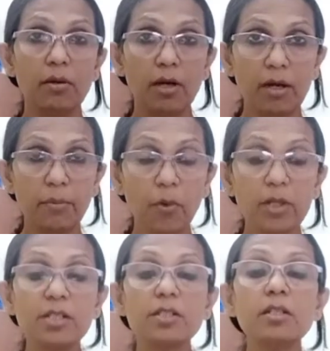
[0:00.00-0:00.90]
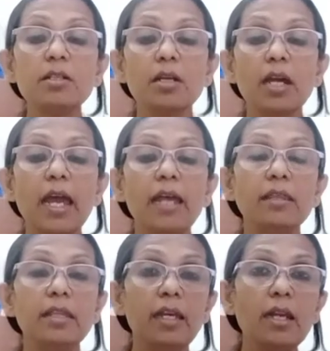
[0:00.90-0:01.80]
appointed
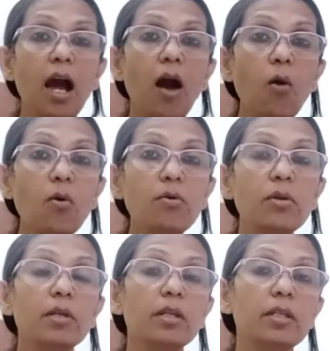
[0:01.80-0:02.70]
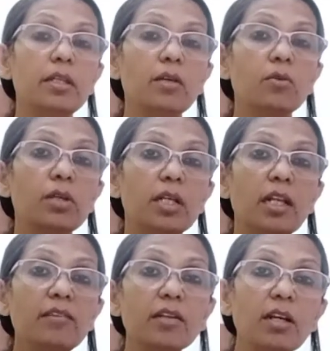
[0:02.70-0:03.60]
and then how they could
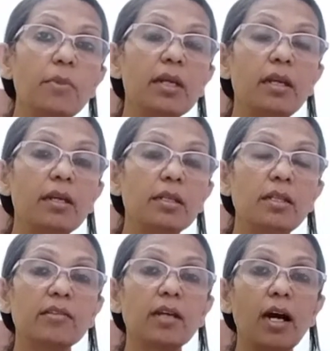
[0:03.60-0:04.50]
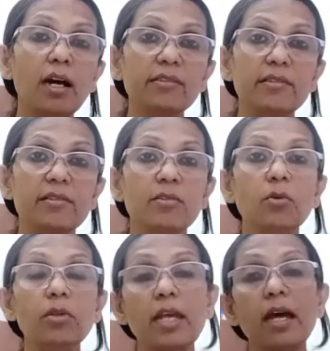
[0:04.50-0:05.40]
discriminate these castes
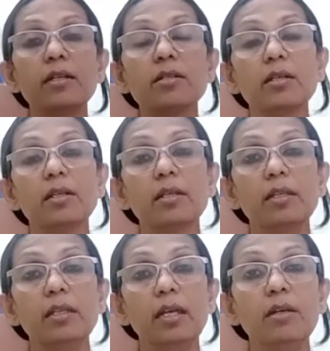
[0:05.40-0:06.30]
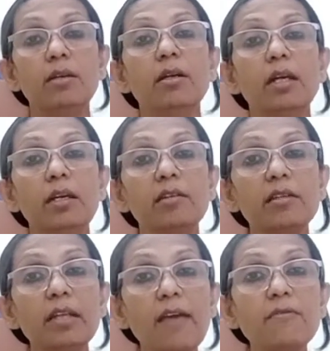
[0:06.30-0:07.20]
so that there is
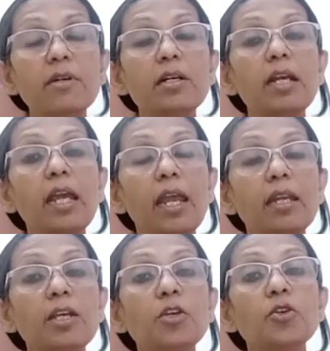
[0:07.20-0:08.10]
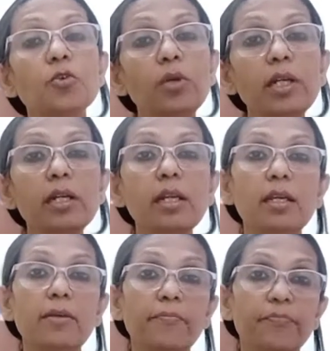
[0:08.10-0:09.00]
never any
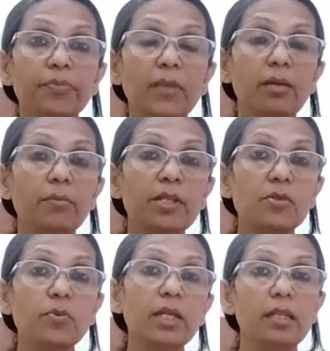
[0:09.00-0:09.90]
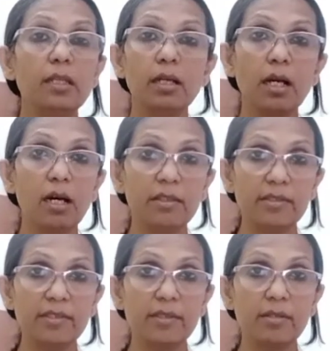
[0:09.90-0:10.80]
unity between the
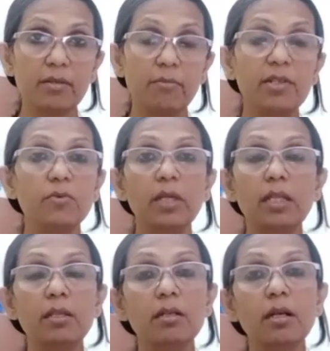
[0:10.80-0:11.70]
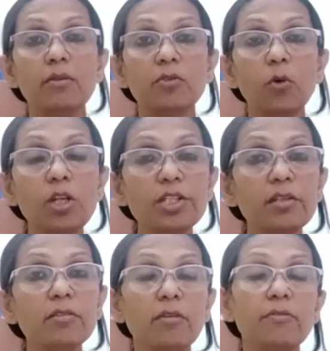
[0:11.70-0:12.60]
castes, between the
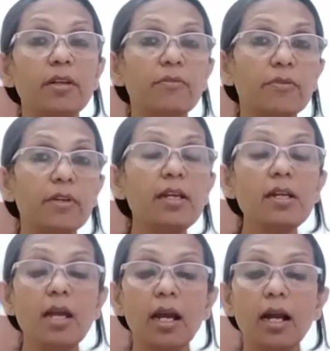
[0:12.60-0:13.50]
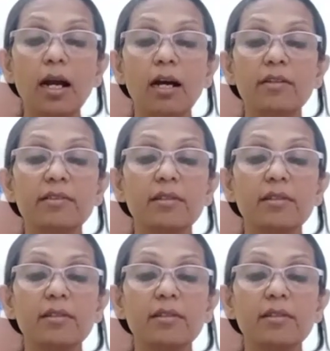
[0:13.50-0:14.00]
soldiers of different castes.